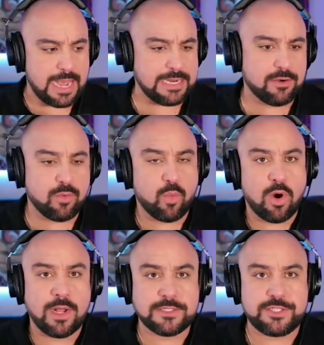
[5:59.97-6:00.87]
I don't
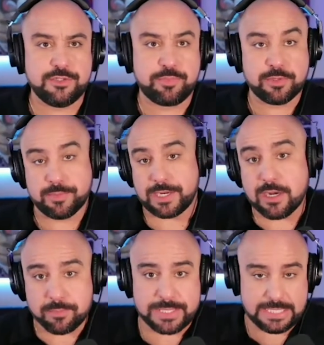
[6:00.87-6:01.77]
want to put my
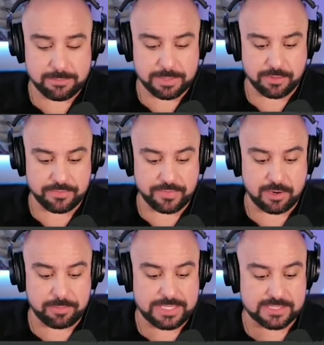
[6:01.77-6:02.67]
company email in there